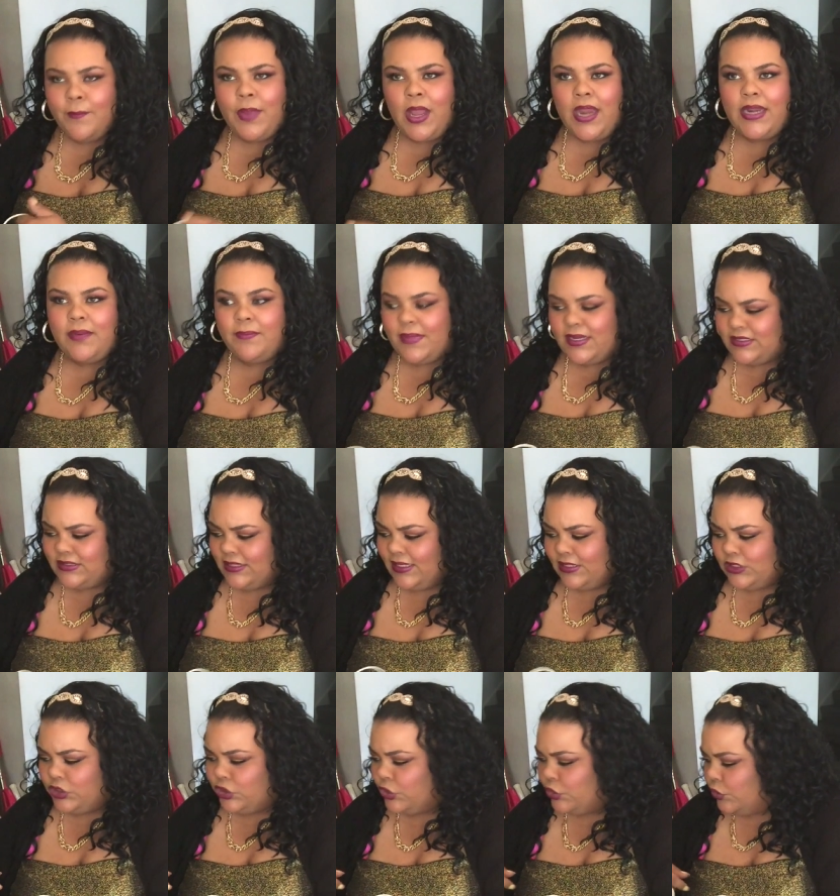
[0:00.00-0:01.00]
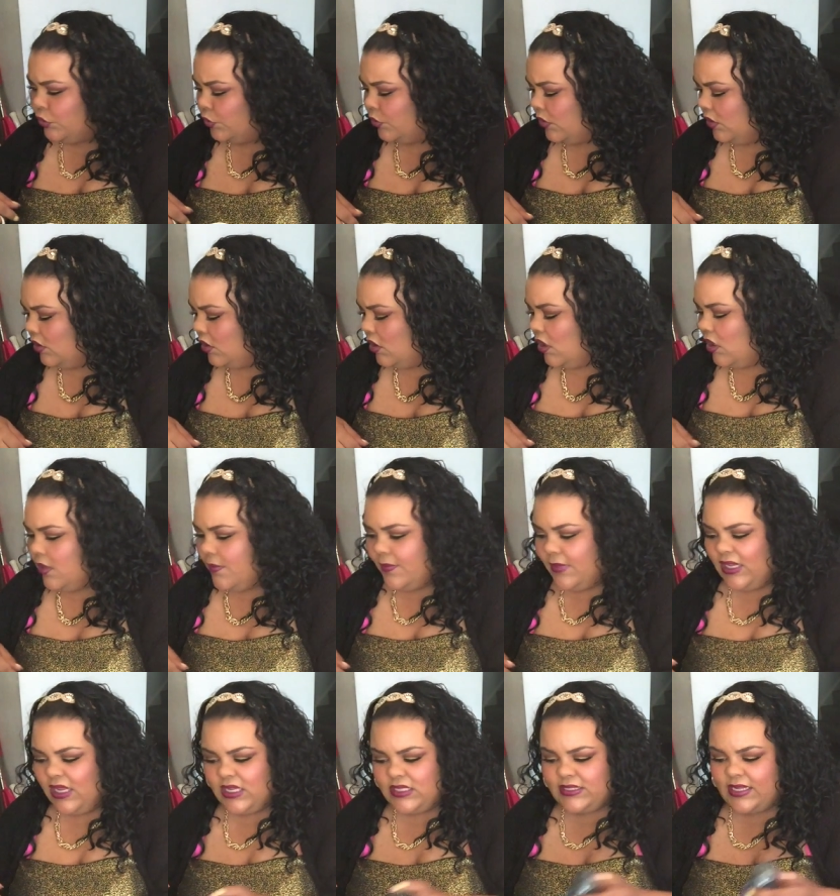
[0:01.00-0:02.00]
body mists, like two,
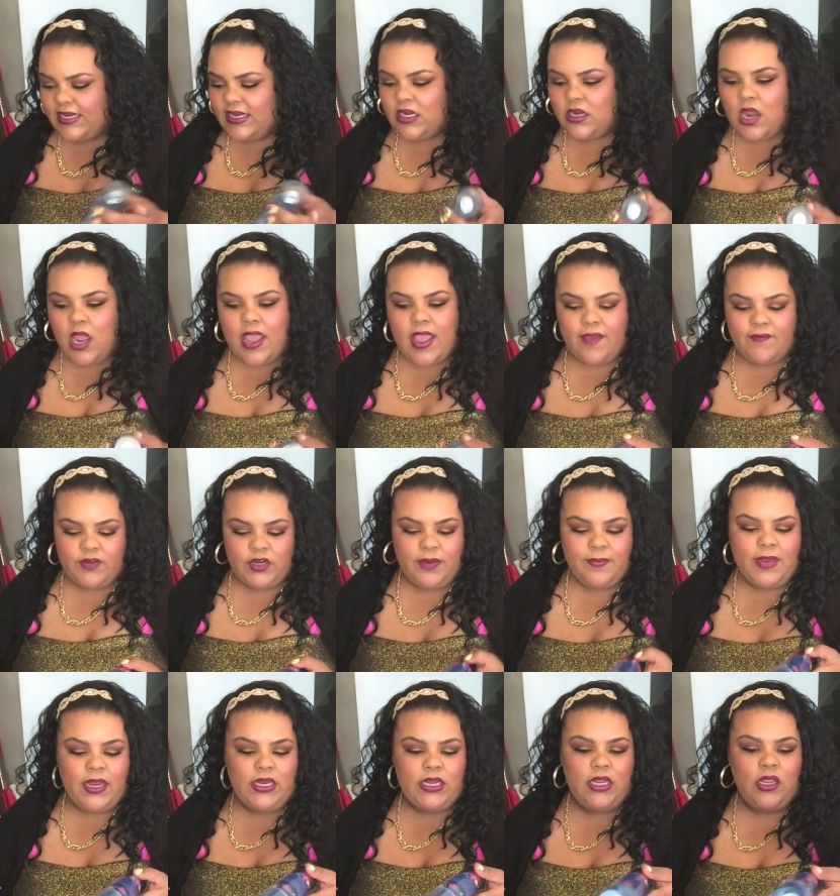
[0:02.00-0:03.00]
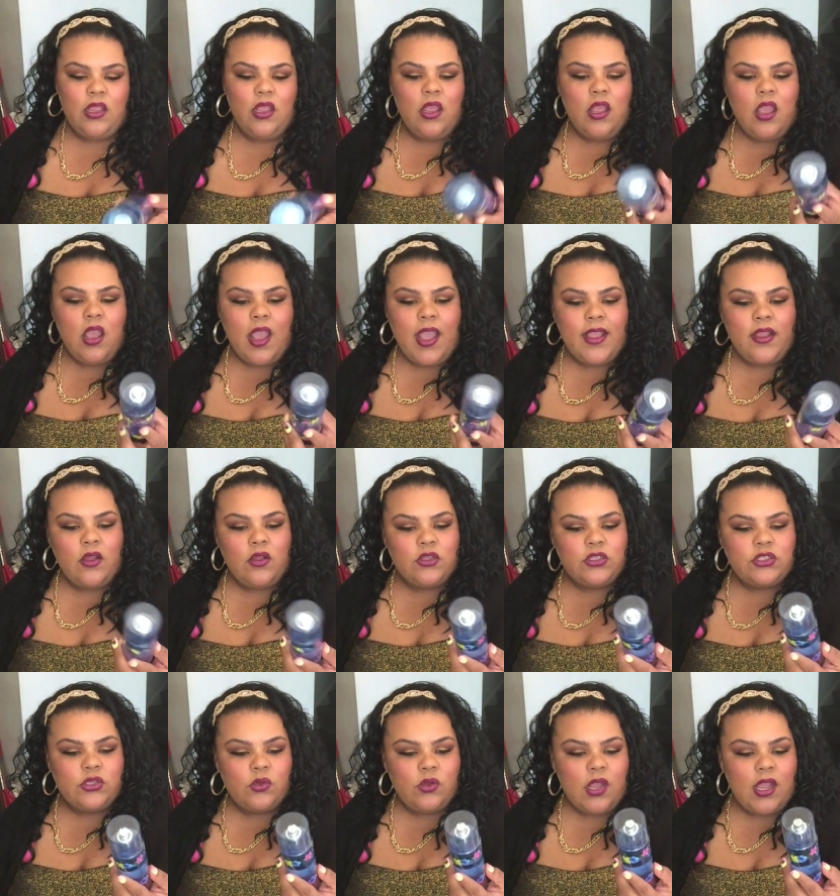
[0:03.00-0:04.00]
because they did not have very many. I
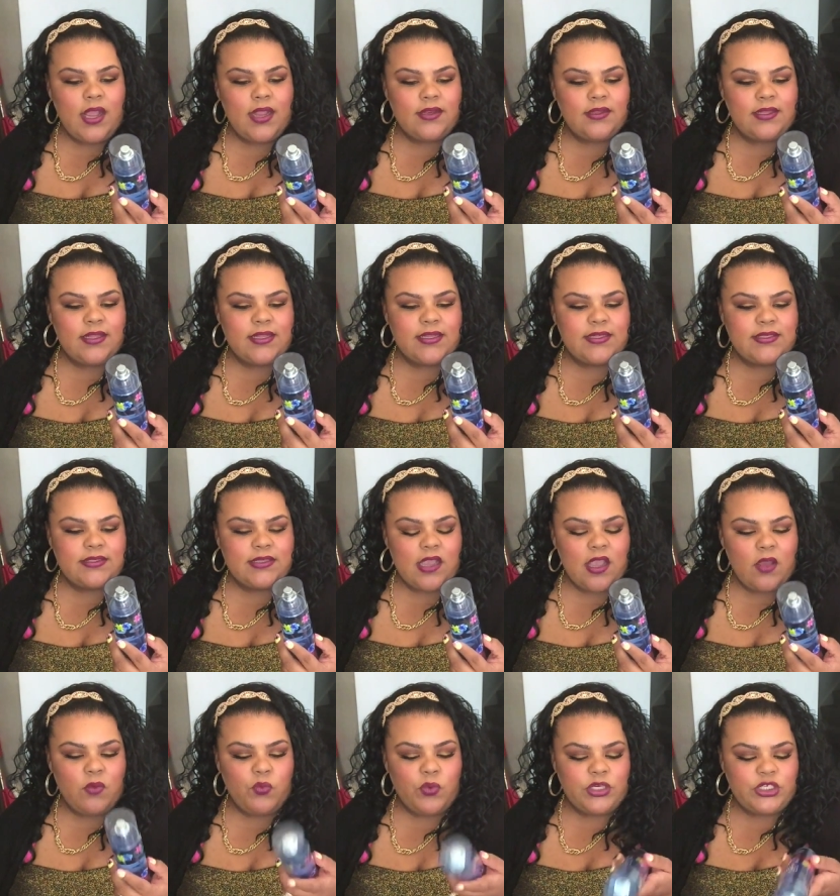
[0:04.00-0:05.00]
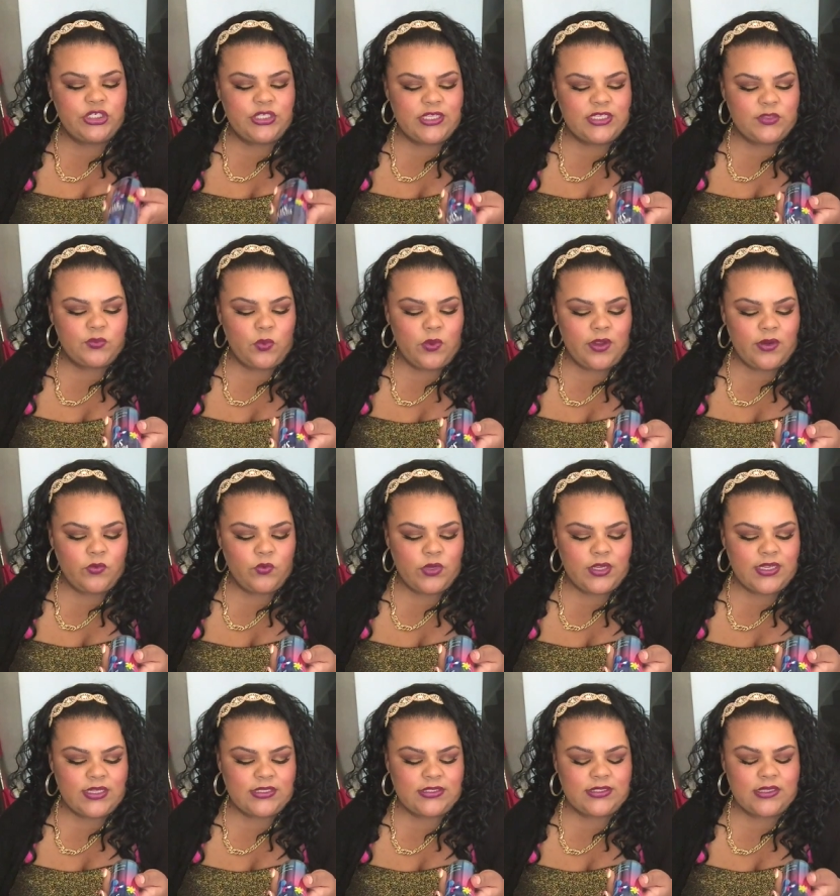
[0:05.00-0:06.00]
also got this, um, which this one
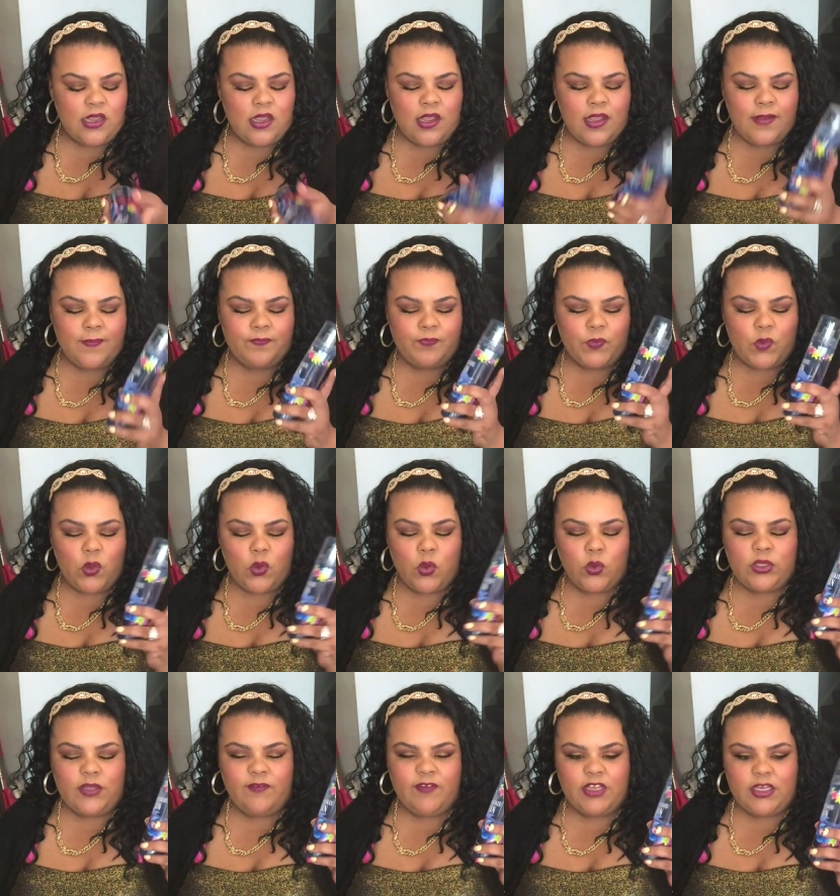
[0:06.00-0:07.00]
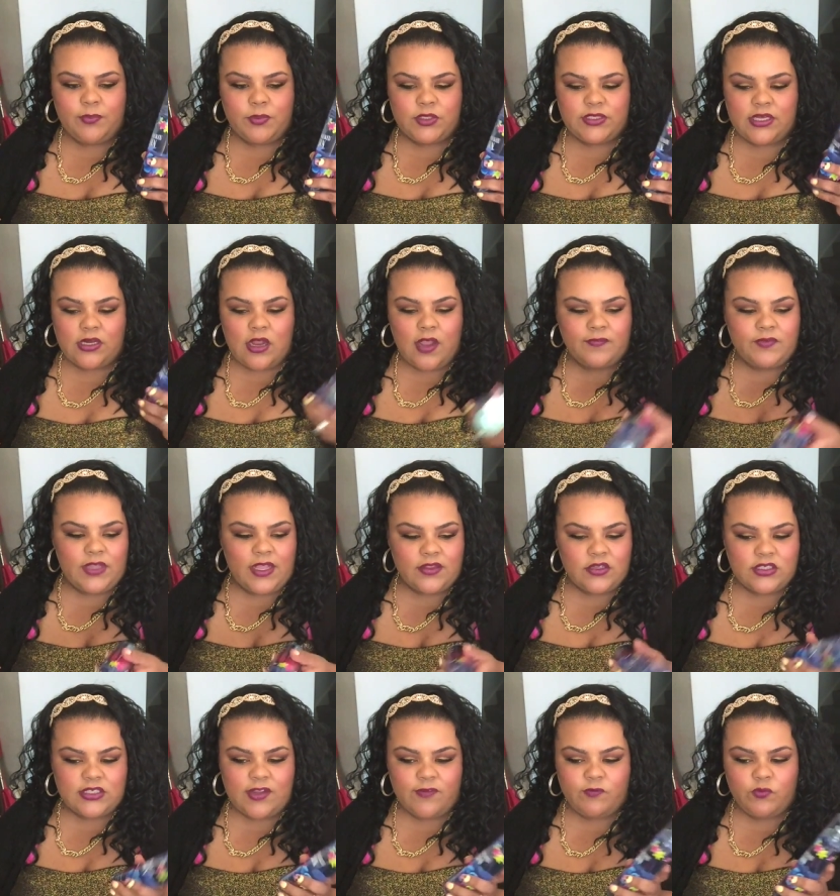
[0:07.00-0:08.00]
was um, only 50% off. The
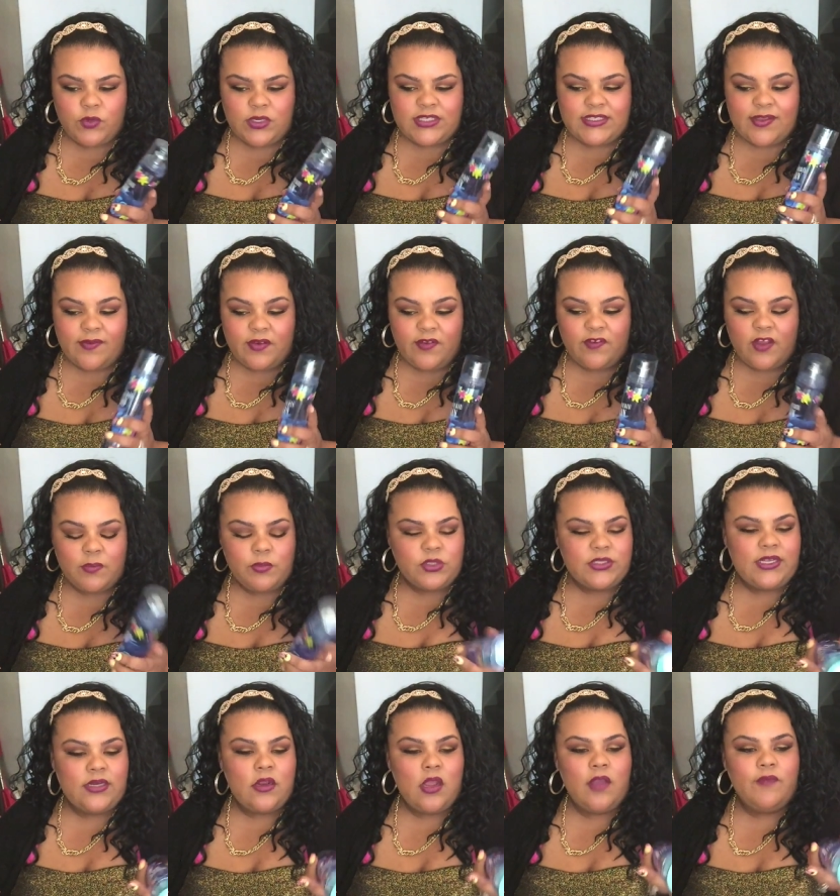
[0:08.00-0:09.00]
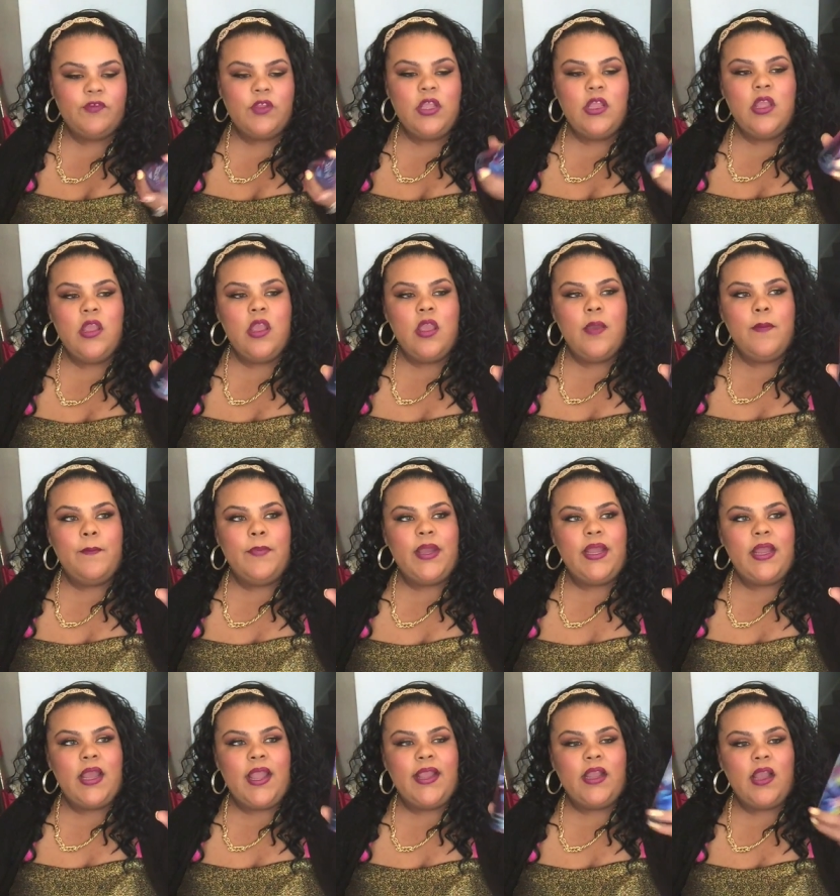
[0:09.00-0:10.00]
other stuff was 75% off.
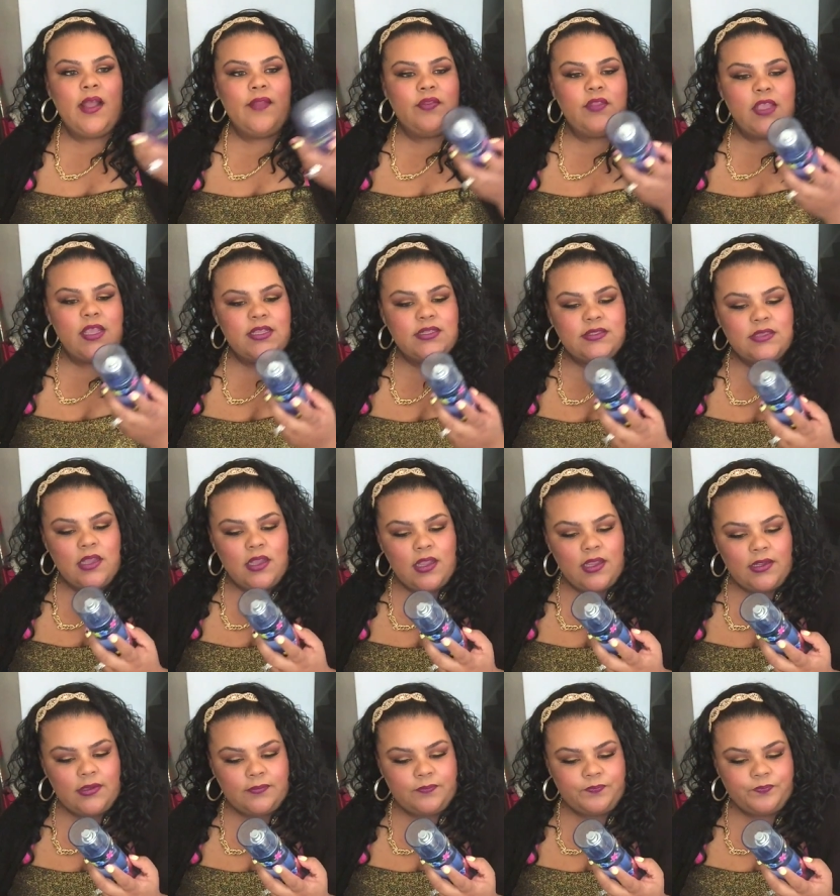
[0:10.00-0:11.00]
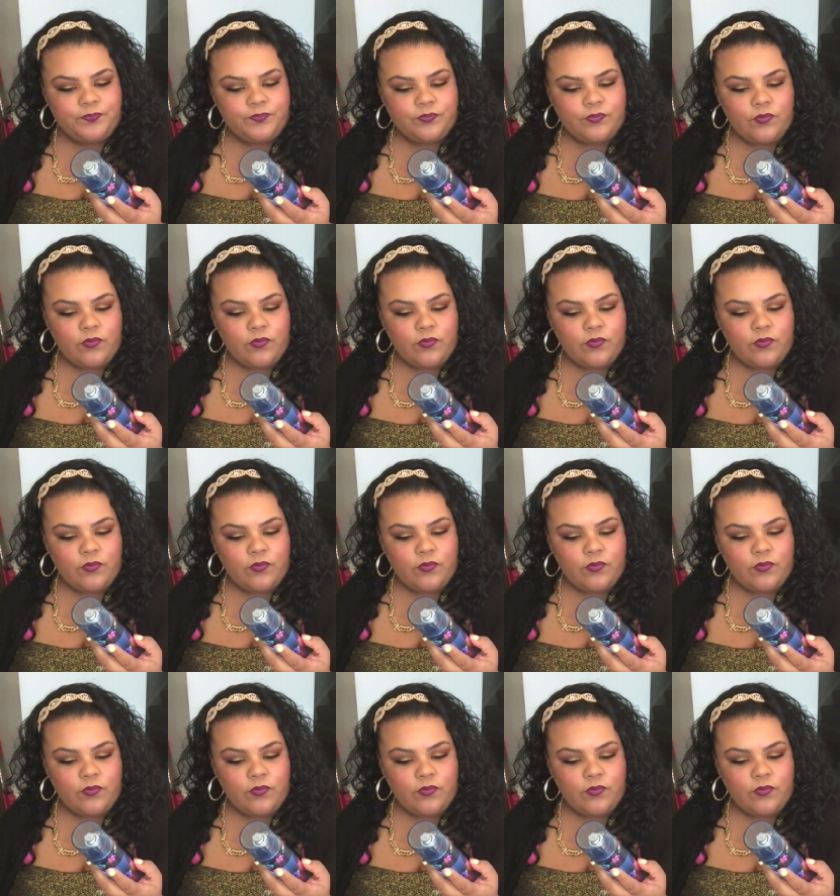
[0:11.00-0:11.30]
But I got this um,